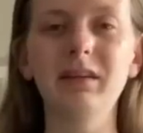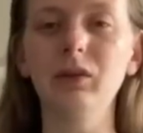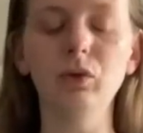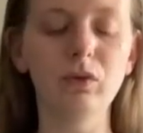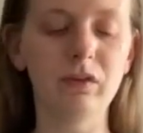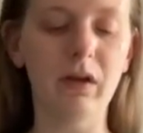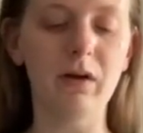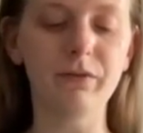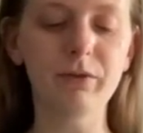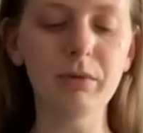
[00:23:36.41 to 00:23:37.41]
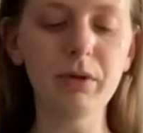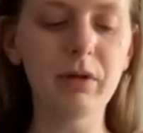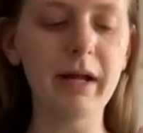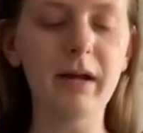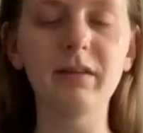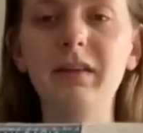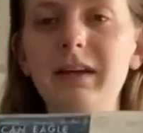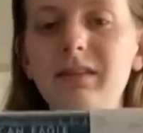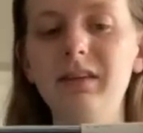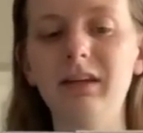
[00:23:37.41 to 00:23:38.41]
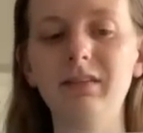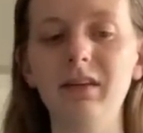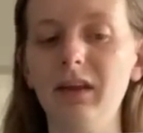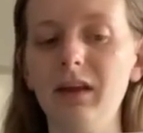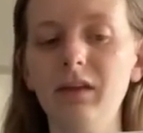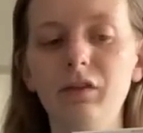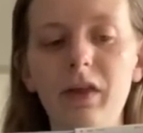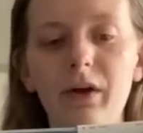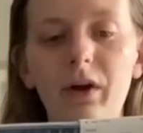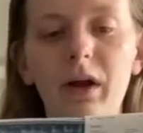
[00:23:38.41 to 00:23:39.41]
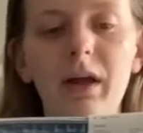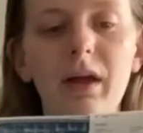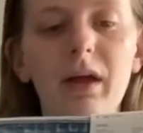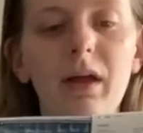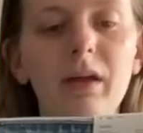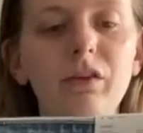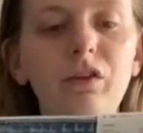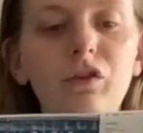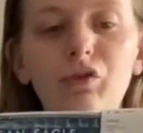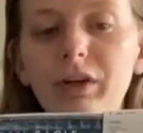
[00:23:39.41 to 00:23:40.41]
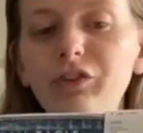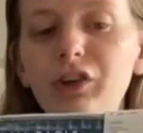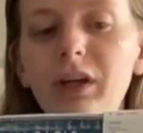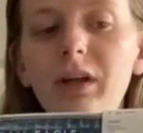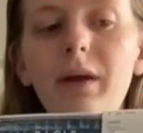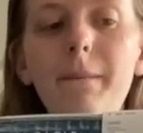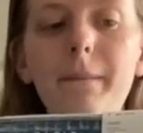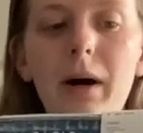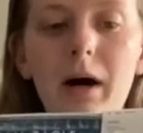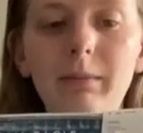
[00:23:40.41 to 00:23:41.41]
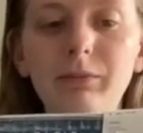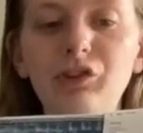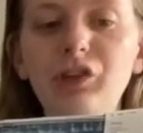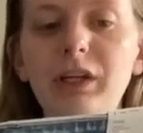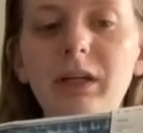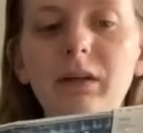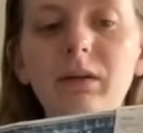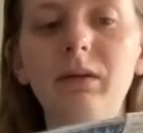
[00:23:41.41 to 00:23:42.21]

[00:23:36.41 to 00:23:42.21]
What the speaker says: and loose and comfortable. I got a size 6 in these. They're Strigid Mom Jean.